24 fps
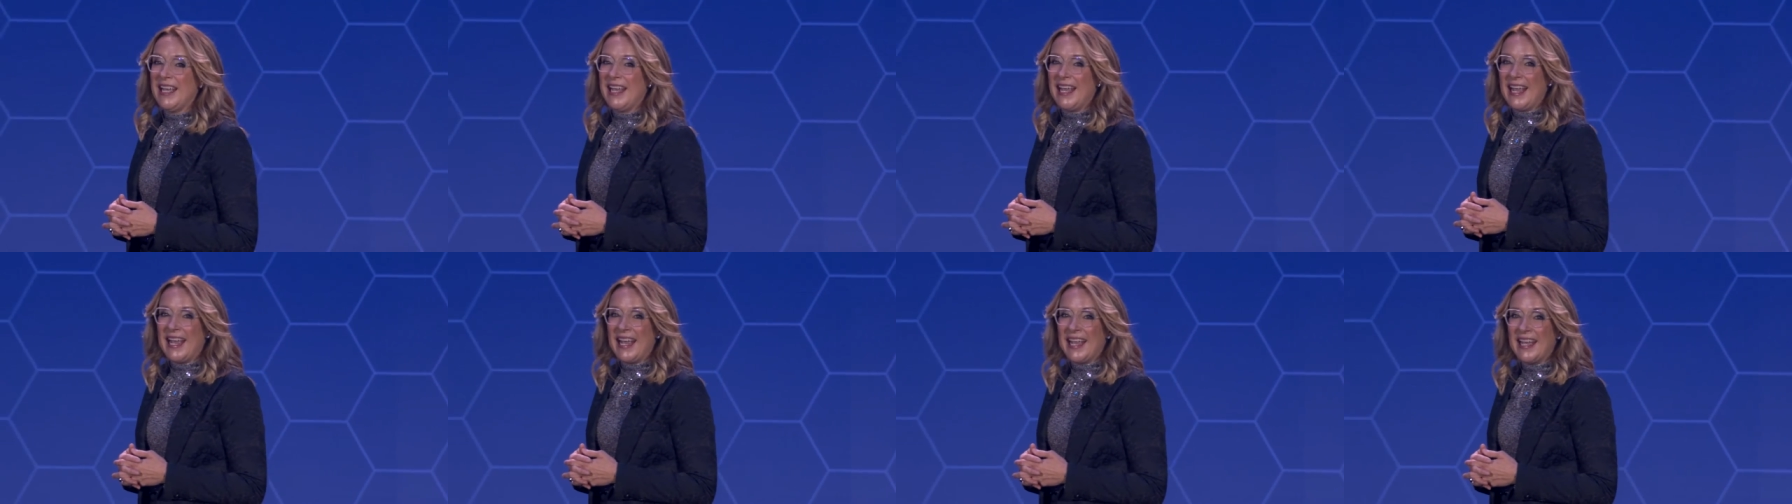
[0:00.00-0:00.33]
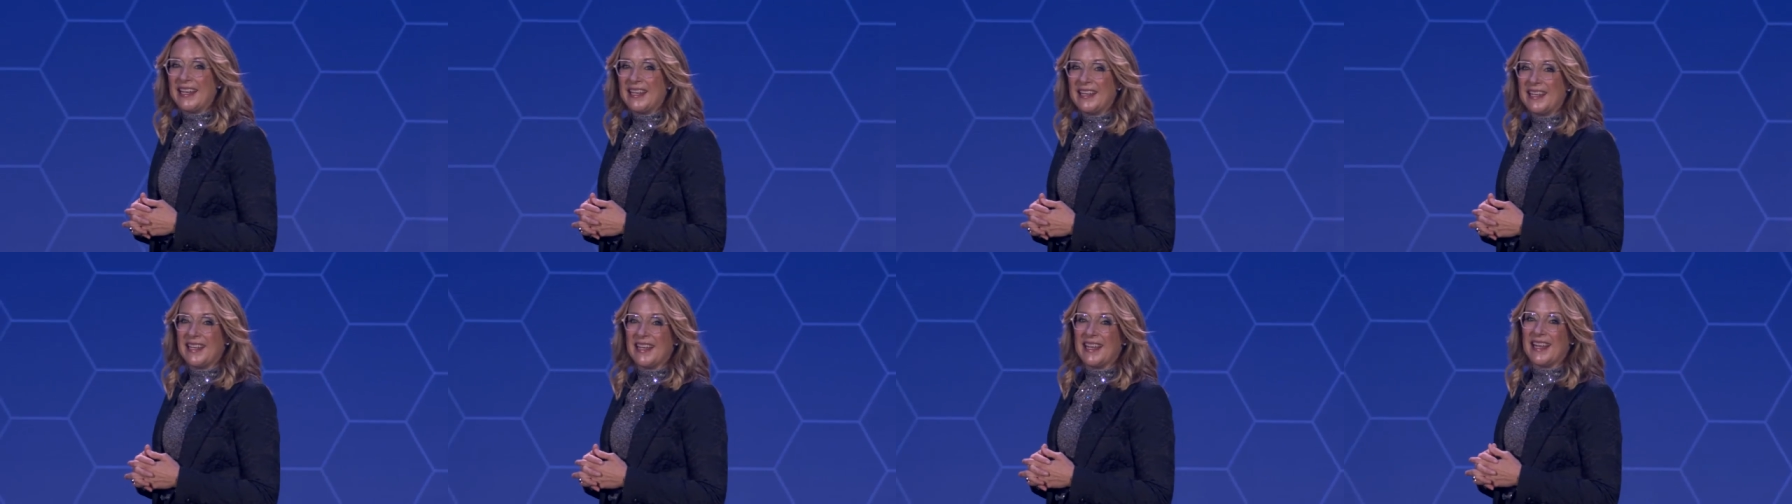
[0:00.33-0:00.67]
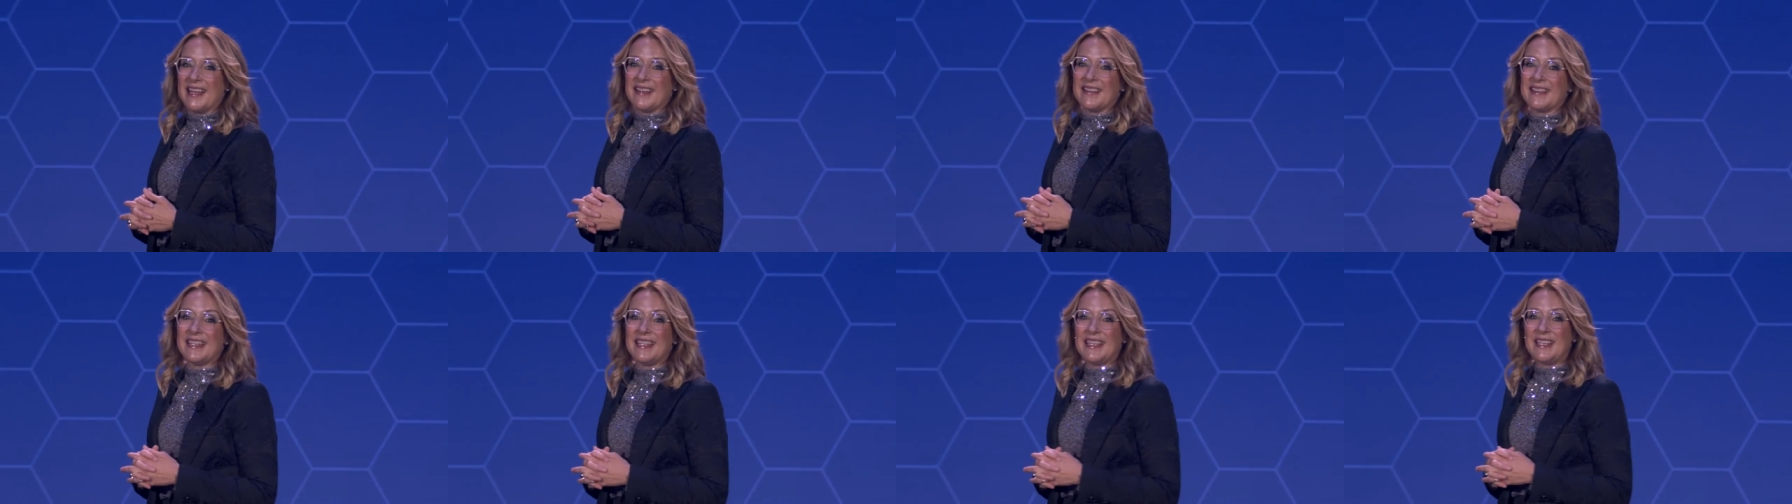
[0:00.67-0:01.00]
and
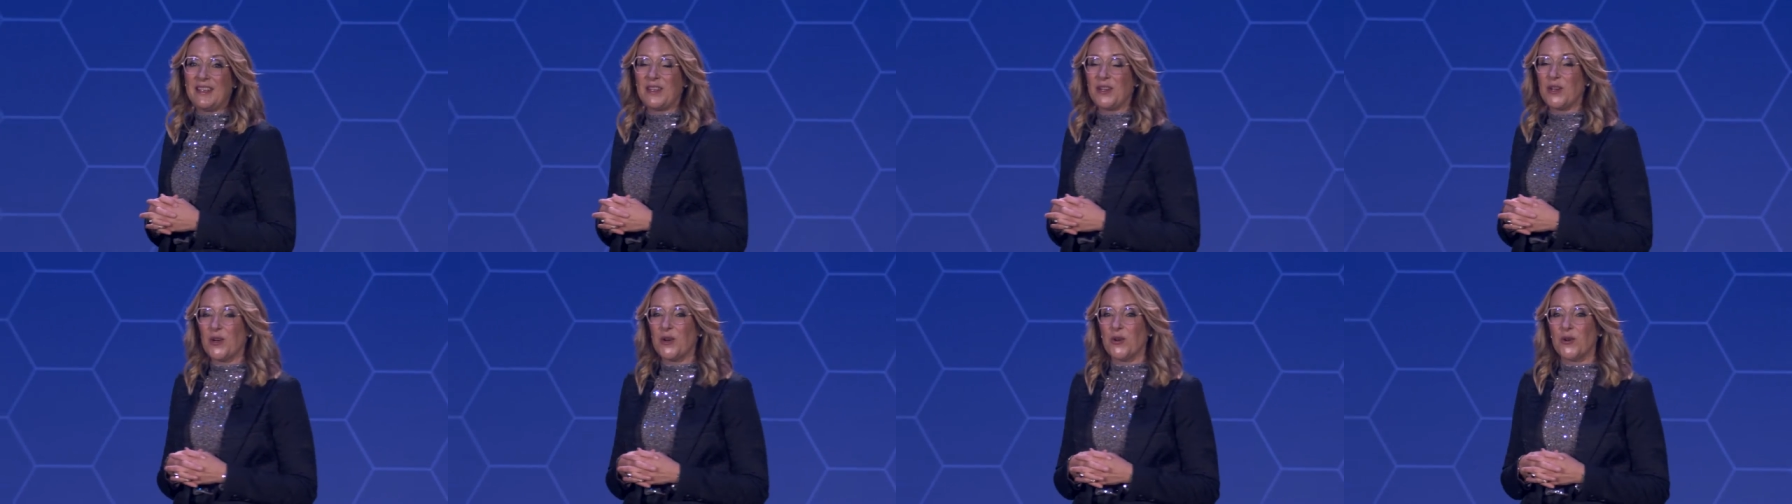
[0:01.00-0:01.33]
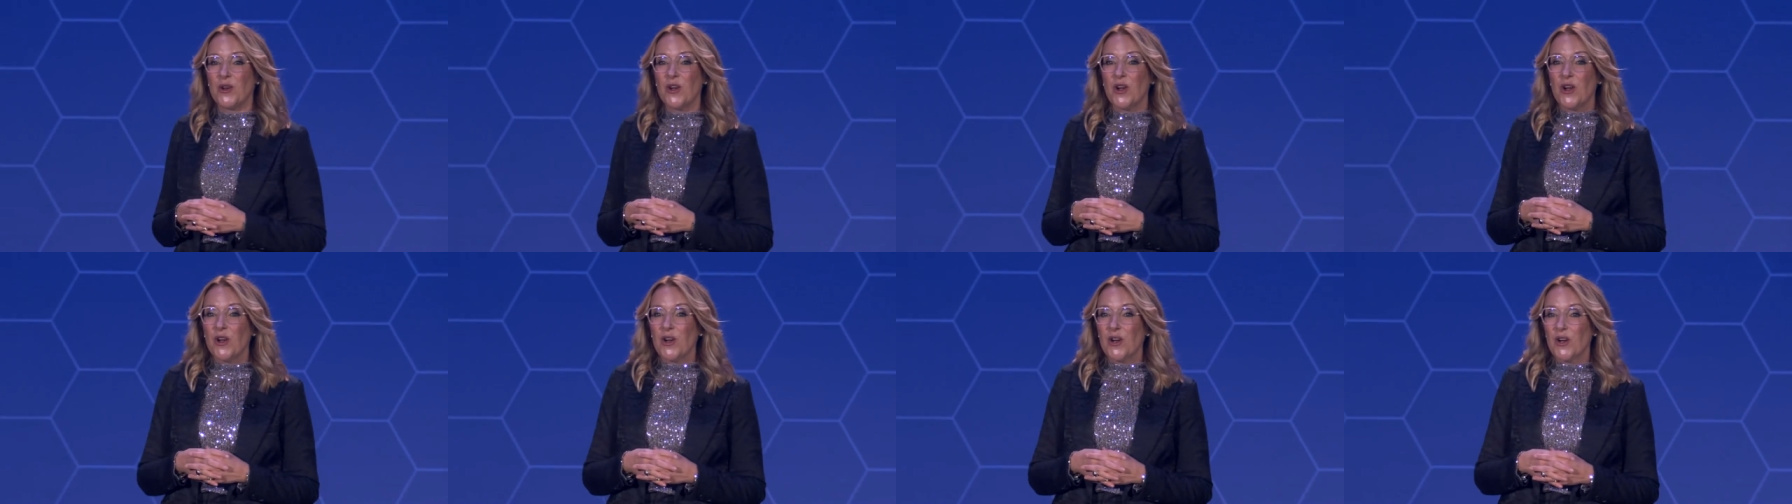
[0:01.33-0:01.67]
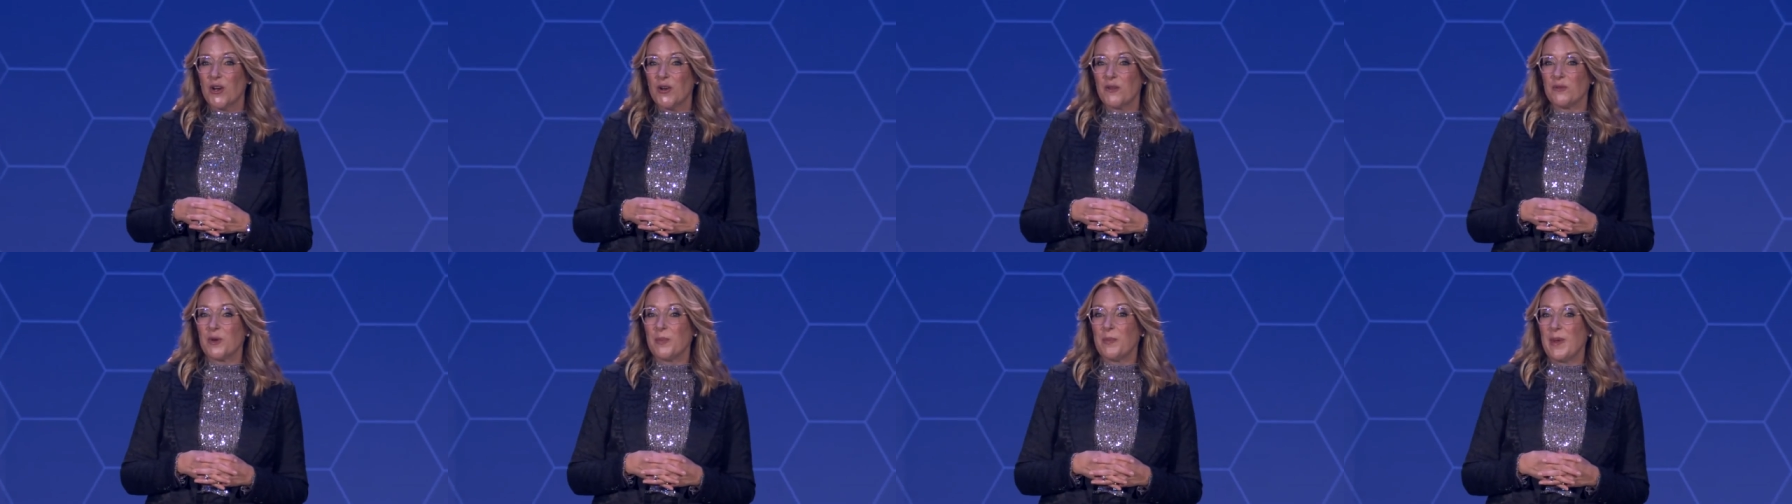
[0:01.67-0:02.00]
Alin
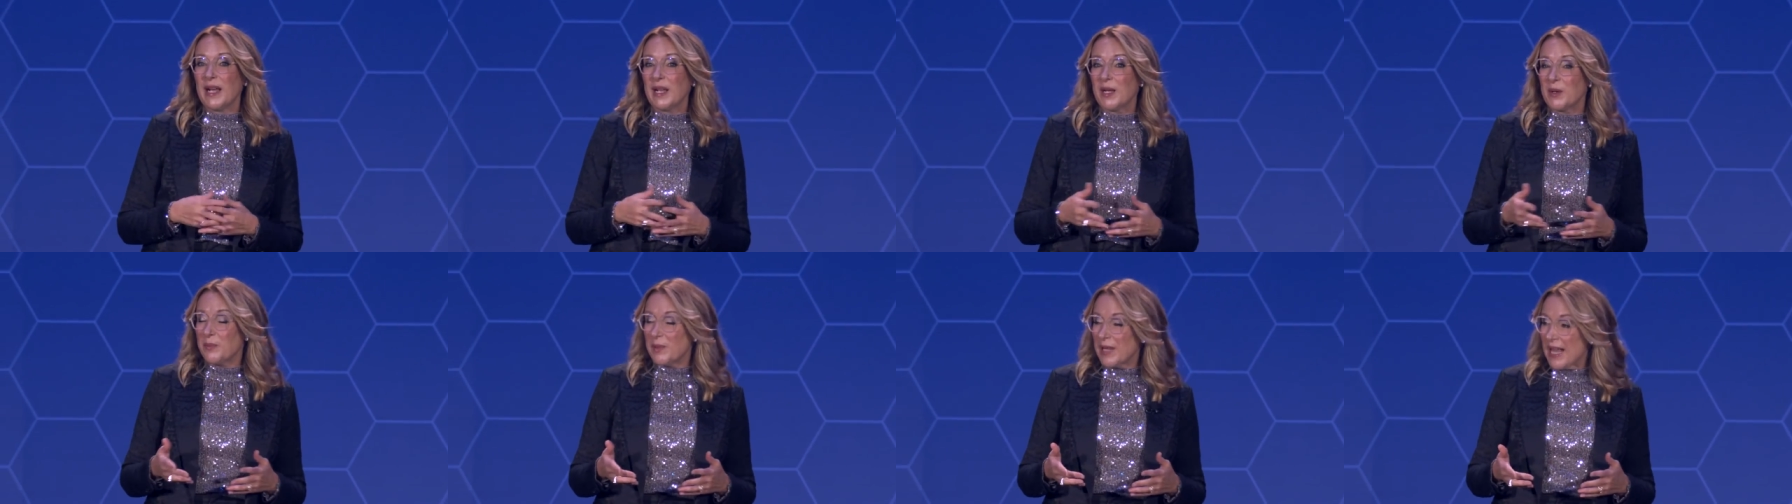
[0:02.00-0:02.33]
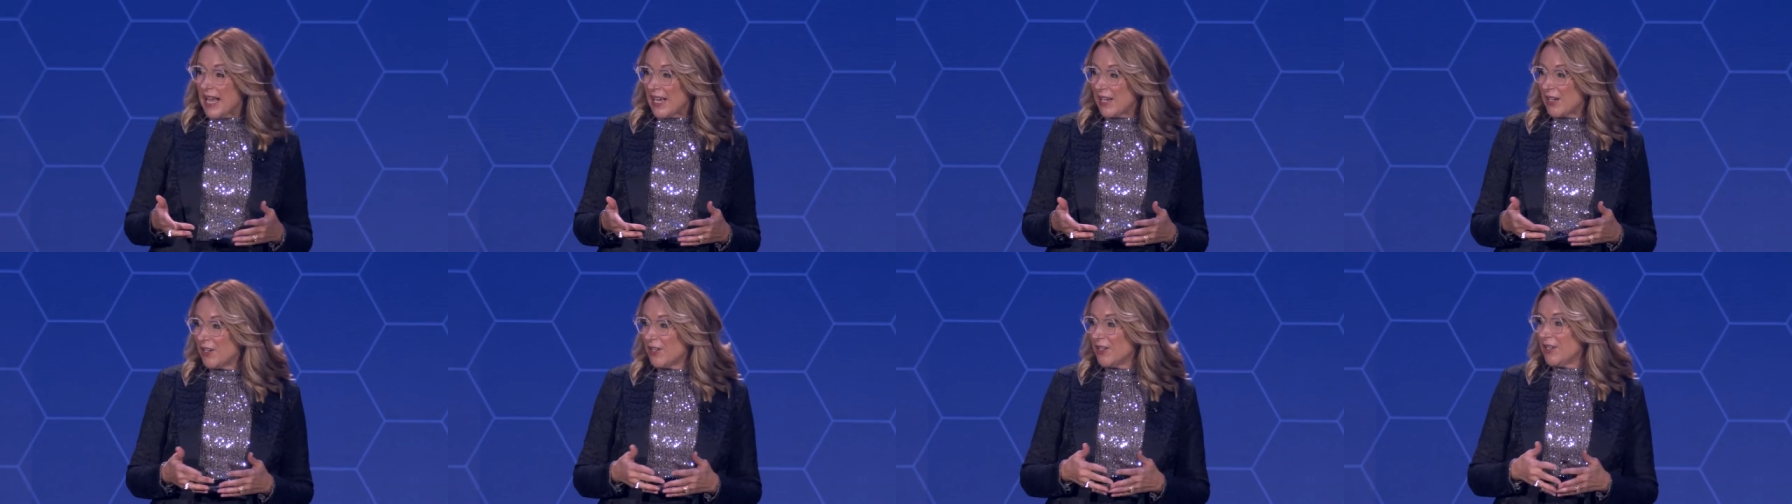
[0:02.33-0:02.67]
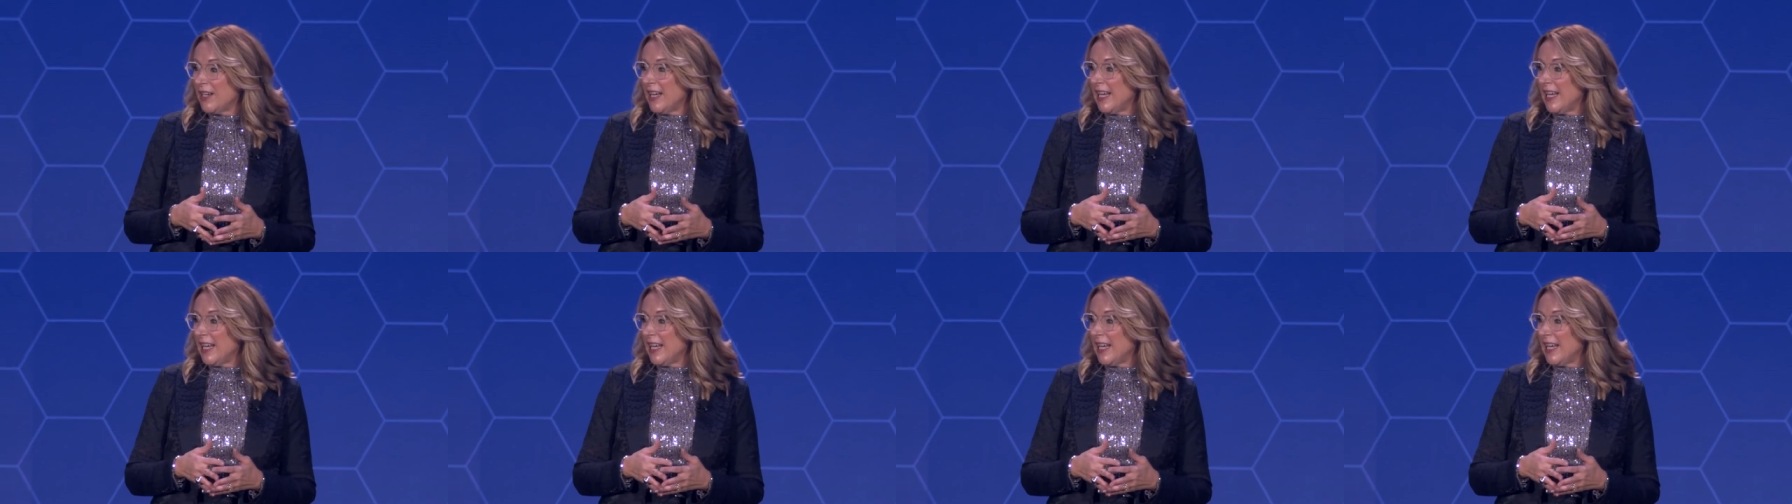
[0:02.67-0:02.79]
Onar, Rebecca Blacker,